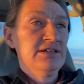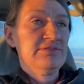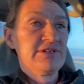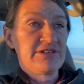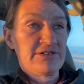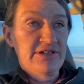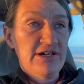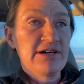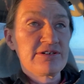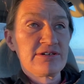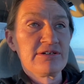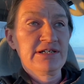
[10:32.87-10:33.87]
with her
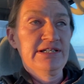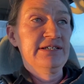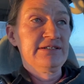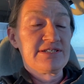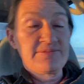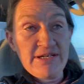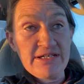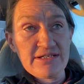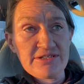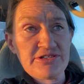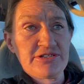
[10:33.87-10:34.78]
daughter in Spanish,